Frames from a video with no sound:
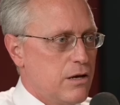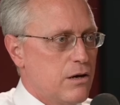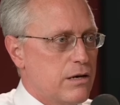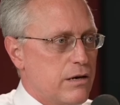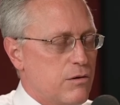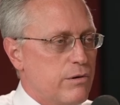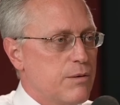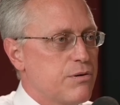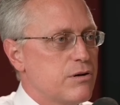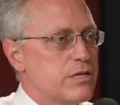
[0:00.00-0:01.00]
Okay, the way
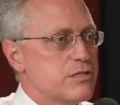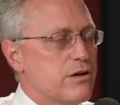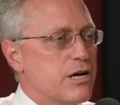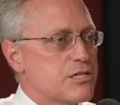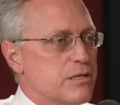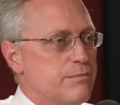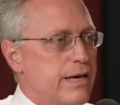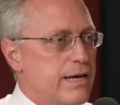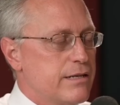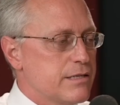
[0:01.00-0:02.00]
proteins are actually
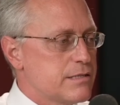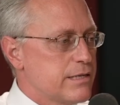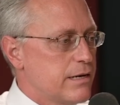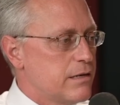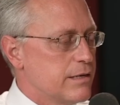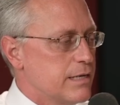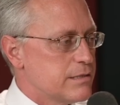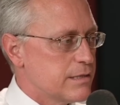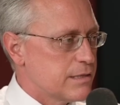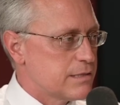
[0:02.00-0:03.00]
made in the cell is
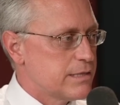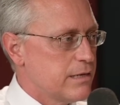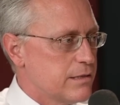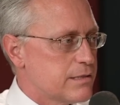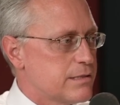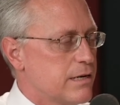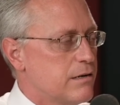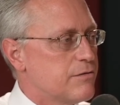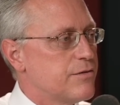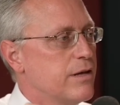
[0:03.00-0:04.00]
that the cell
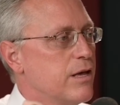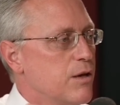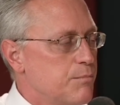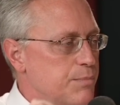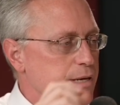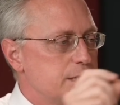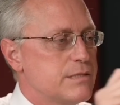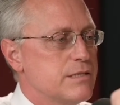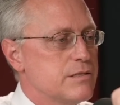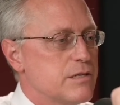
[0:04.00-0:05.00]
itself
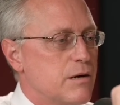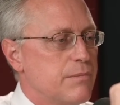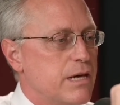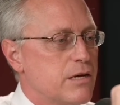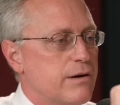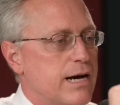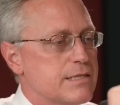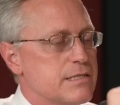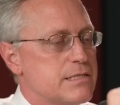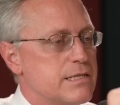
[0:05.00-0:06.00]
pieces amino
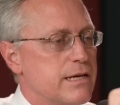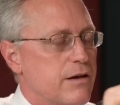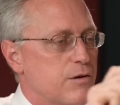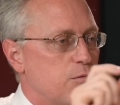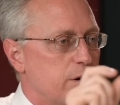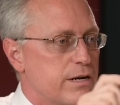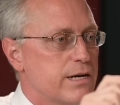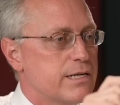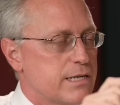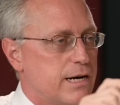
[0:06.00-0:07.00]
acids together one at
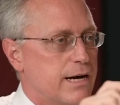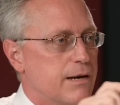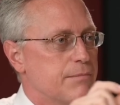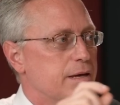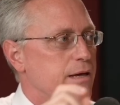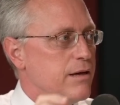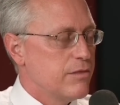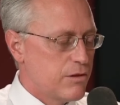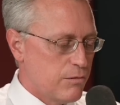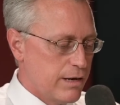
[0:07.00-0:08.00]
a time,
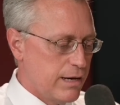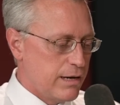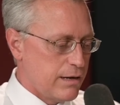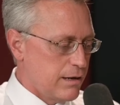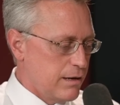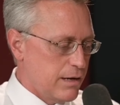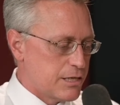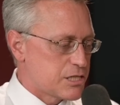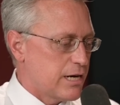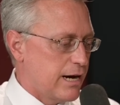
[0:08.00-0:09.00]
the way a
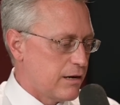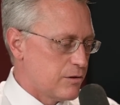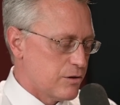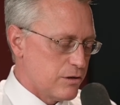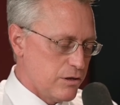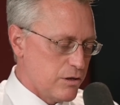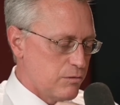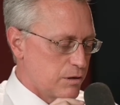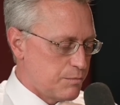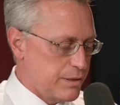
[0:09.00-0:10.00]
child or you
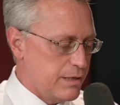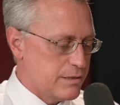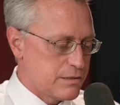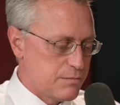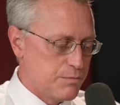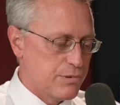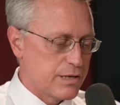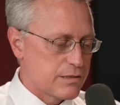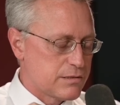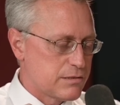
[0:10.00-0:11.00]
would piece
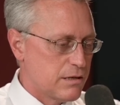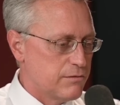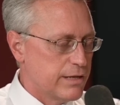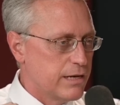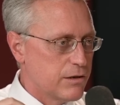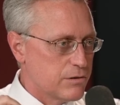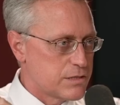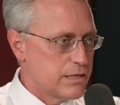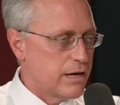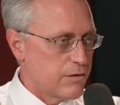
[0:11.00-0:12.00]
bricks of Legos
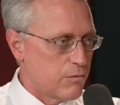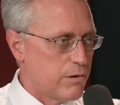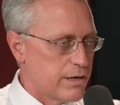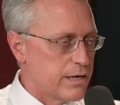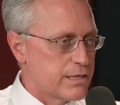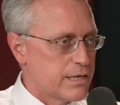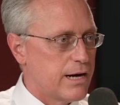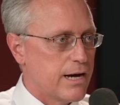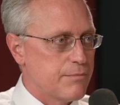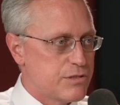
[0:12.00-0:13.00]
together one at a
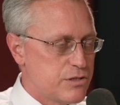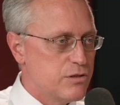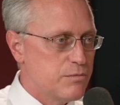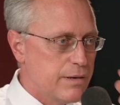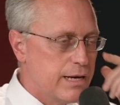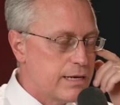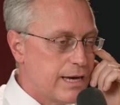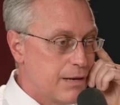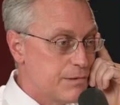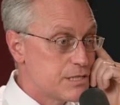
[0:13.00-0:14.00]
time to make
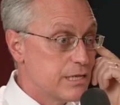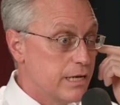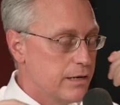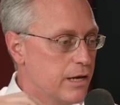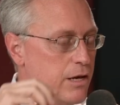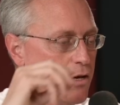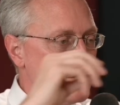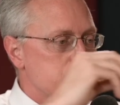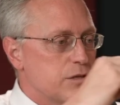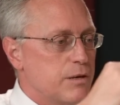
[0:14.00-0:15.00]
a machine.
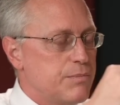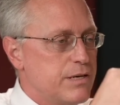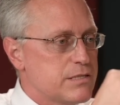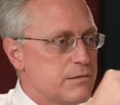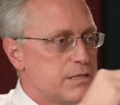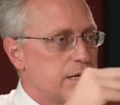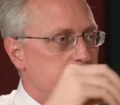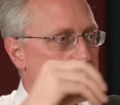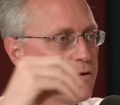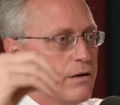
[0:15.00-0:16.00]
So they piece them
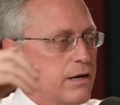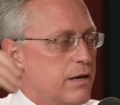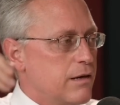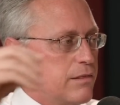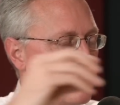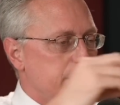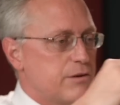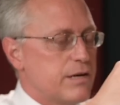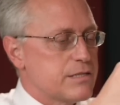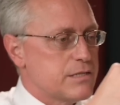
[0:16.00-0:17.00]
together, the
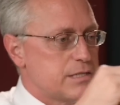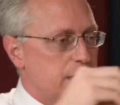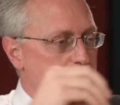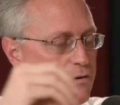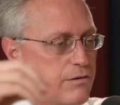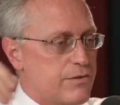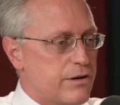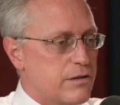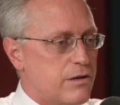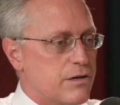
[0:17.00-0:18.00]
amino acids together in a
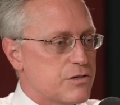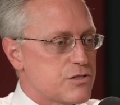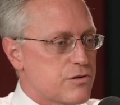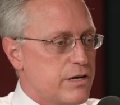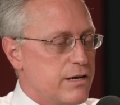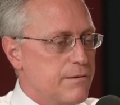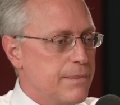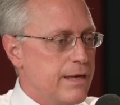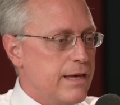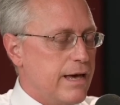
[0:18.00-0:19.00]
very long string,
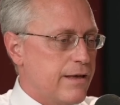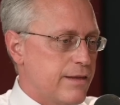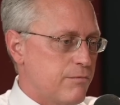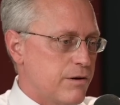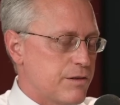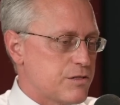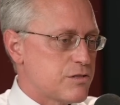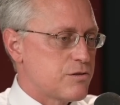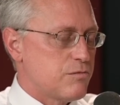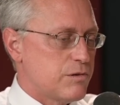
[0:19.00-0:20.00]
and then
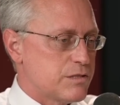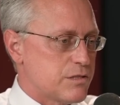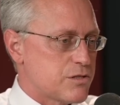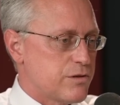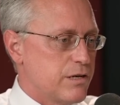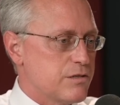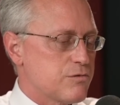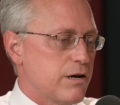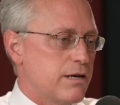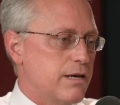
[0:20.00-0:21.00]
once the string is
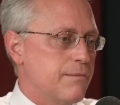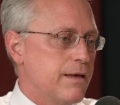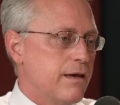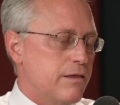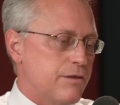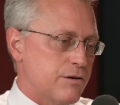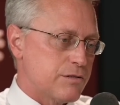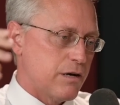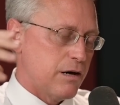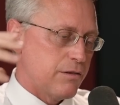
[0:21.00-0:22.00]
ready,
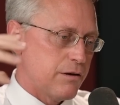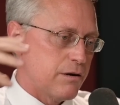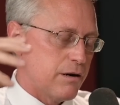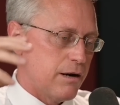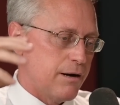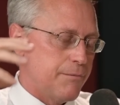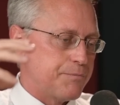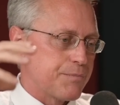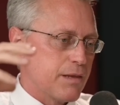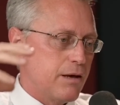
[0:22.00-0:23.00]
there's other
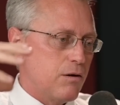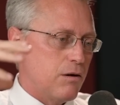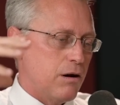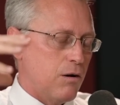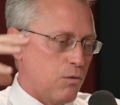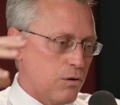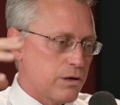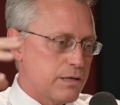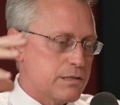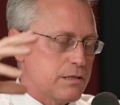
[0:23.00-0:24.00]

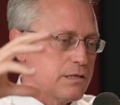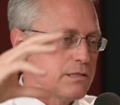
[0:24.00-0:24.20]
organs in the